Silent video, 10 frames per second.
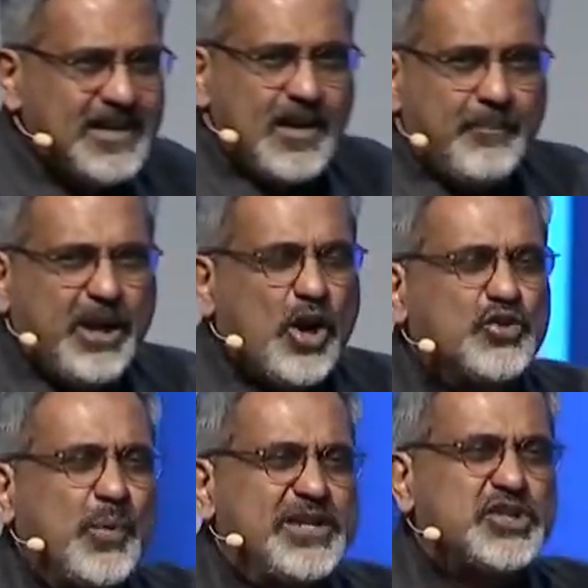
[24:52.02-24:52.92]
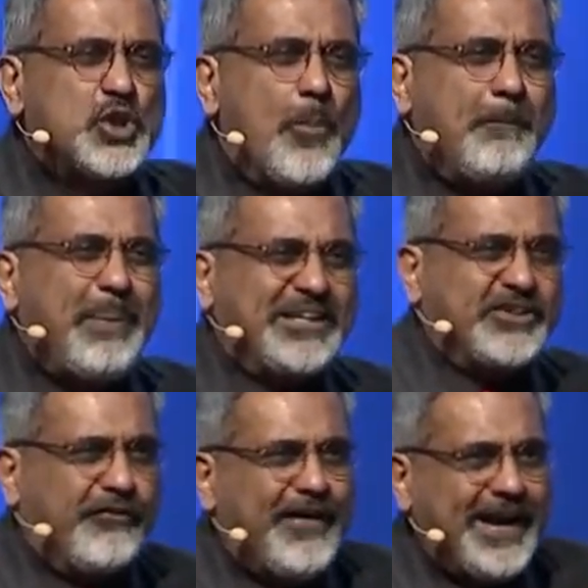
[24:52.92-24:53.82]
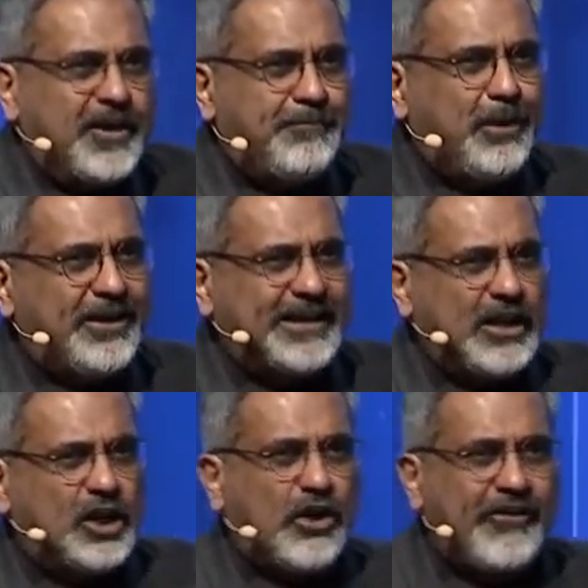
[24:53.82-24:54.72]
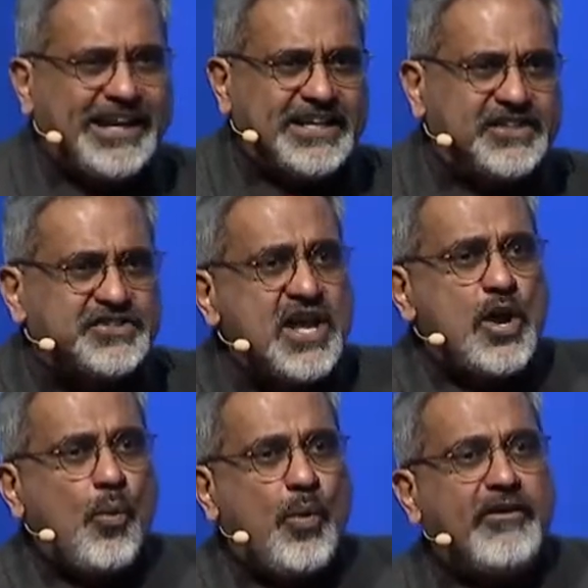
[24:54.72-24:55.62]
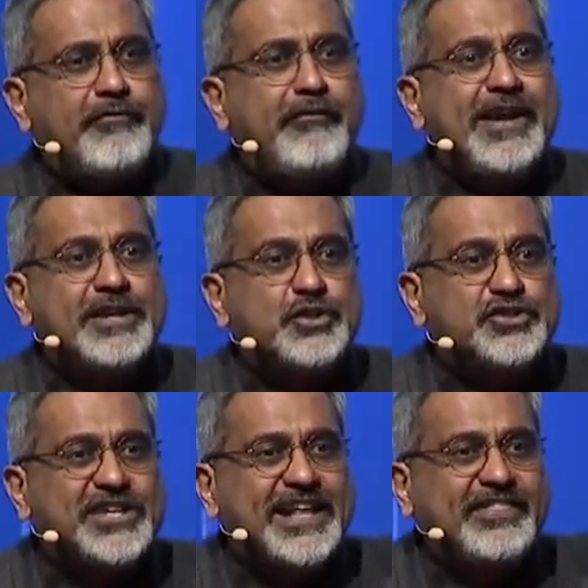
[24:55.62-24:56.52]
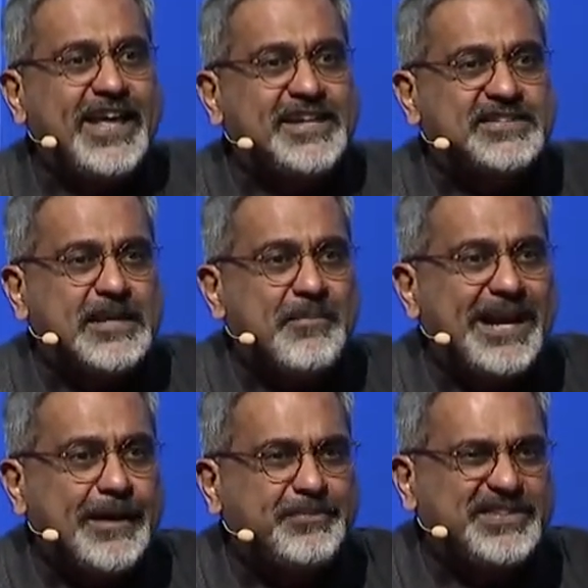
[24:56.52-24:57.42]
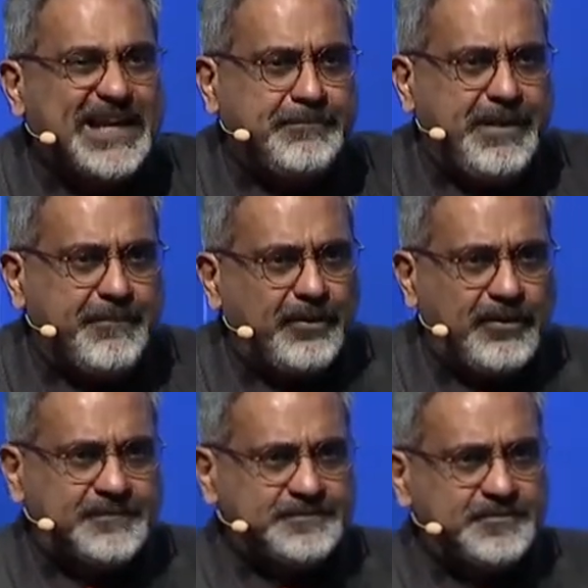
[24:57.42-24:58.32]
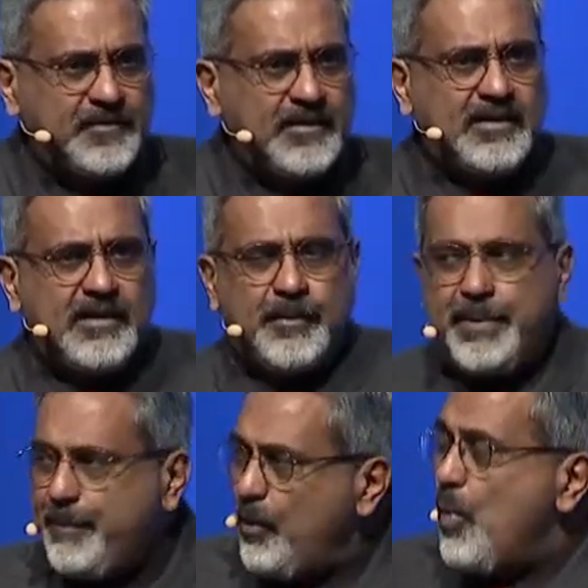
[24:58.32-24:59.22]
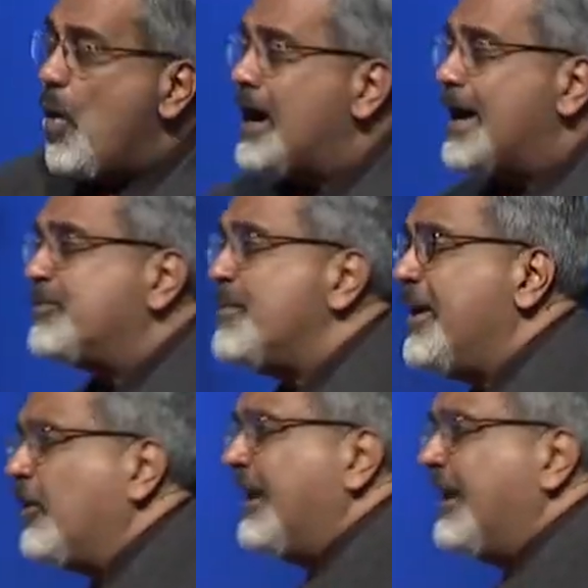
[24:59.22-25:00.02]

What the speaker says: Because we are so petrified of political correctness, we're afraid to say things that might upset people. People will walk up to me on an